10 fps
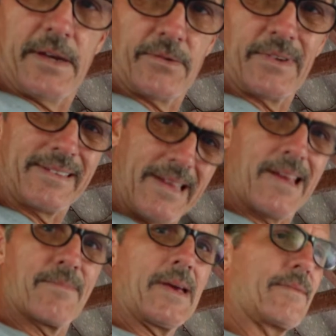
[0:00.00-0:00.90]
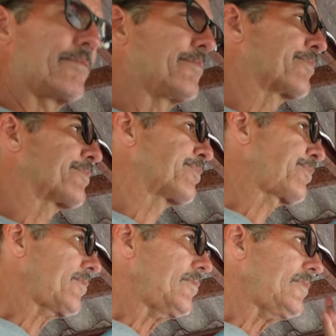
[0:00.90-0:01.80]
I was like, dang, man.
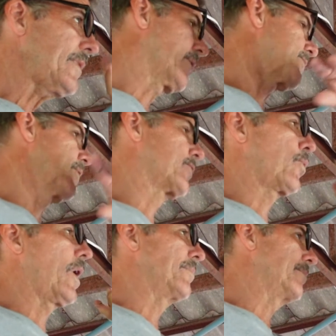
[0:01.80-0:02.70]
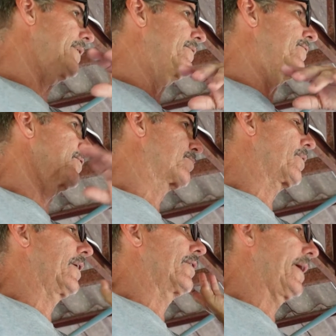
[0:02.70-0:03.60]
'Cause I was swatting bees just
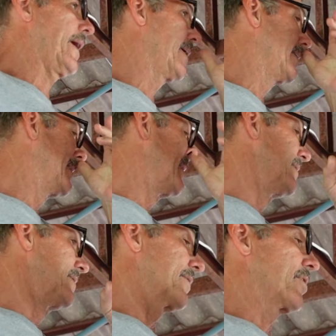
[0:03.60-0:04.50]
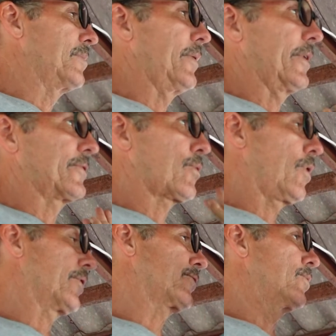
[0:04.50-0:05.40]
prior to that. I thought maybe I
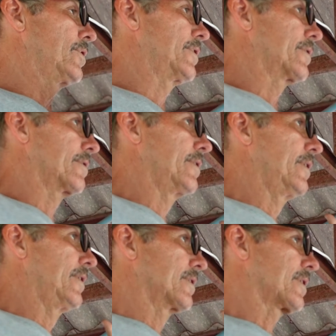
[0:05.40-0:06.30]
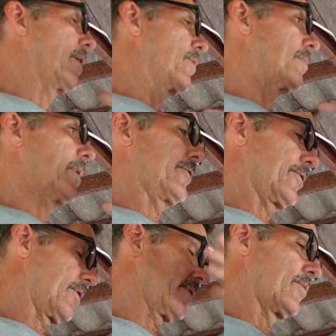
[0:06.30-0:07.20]
squashed one or got one on my
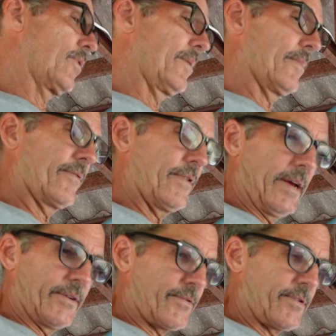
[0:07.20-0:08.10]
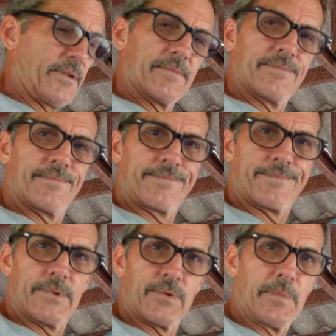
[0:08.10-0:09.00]
shirt and then wiped my face or something.
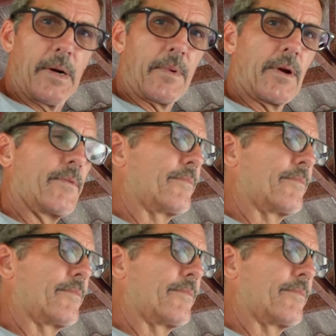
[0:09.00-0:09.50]
It was a bummer.